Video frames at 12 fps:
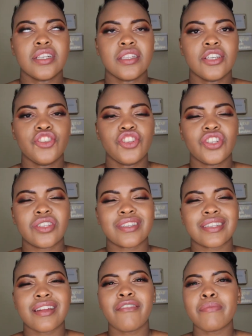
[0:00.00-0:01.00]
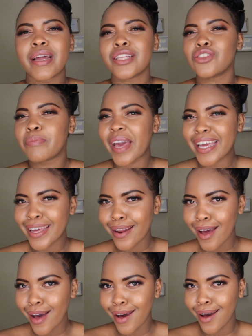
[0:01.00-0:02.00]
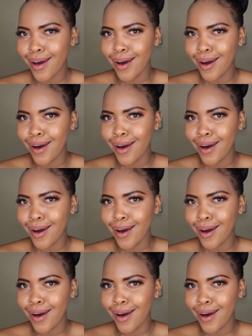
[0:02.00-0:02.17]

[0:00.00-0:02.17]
And then she just doesn't have money to back it up.